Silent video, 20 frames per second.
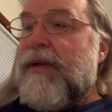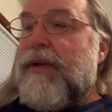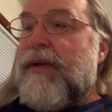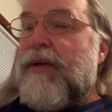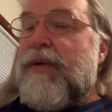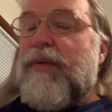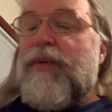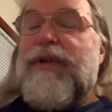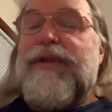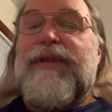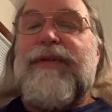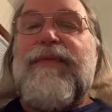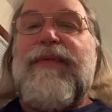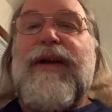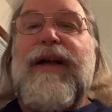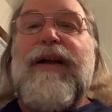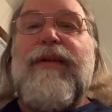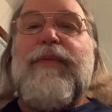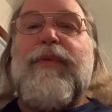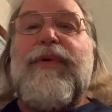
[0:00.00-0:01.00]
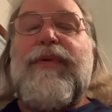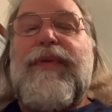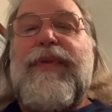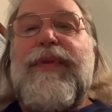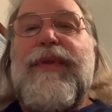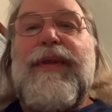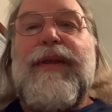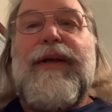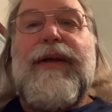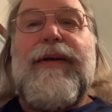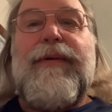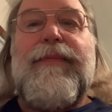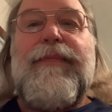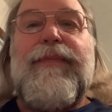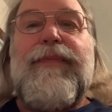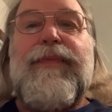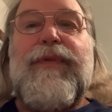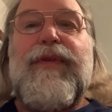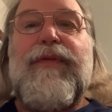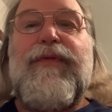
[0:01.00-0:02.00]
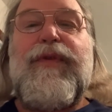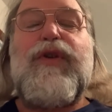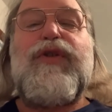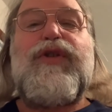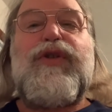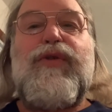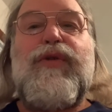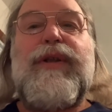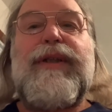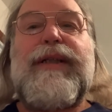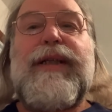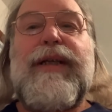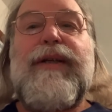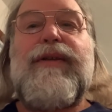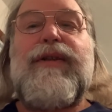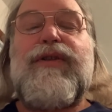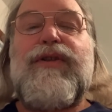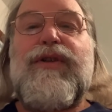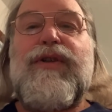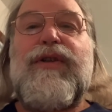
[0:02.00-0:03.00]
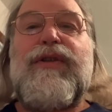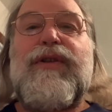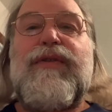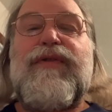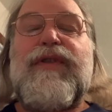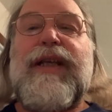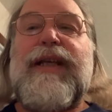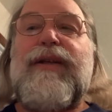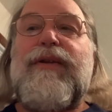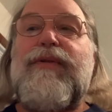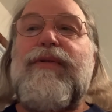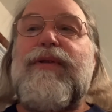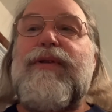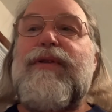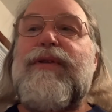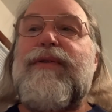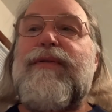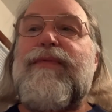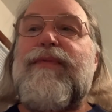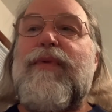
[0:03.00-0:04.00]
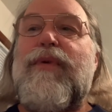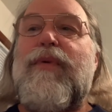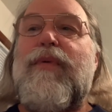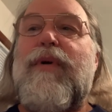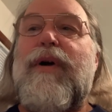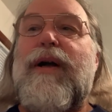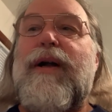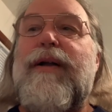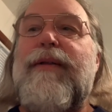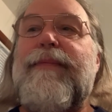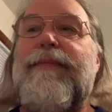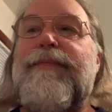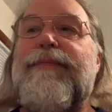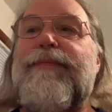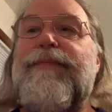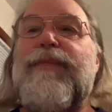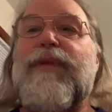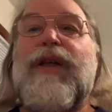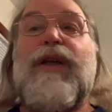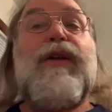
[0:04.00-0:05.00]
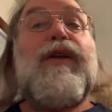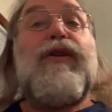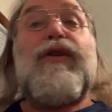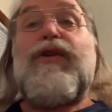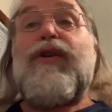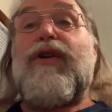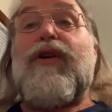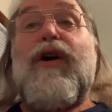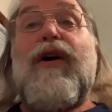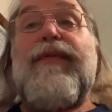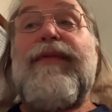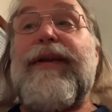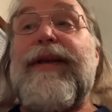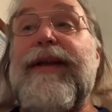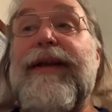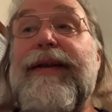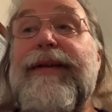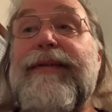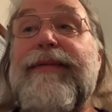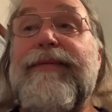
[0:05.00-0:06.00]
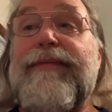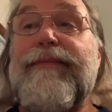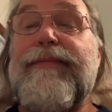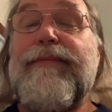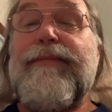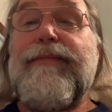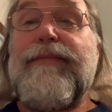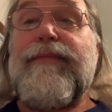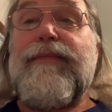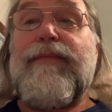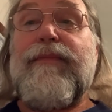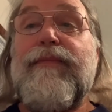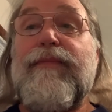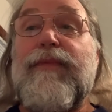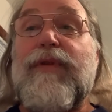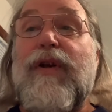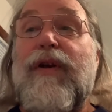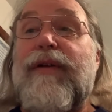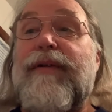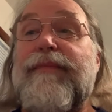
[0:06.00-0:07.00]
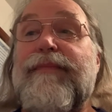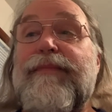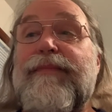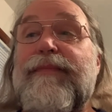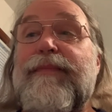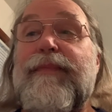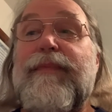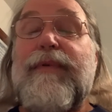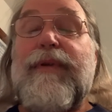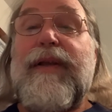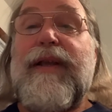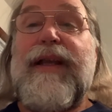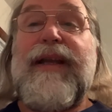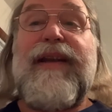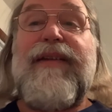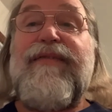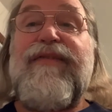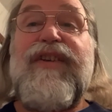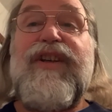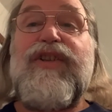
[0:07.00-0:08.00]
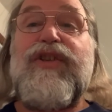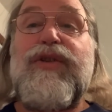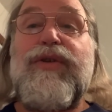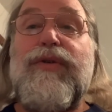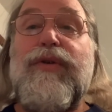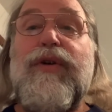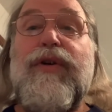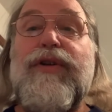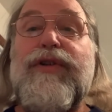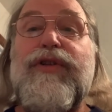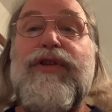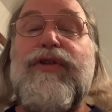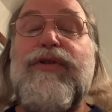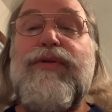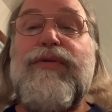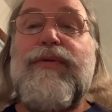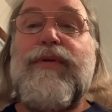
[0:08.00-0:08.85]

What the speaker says: was involved with the First Unitarian Church of St. Louis for a while. Took off again on an adventure or two.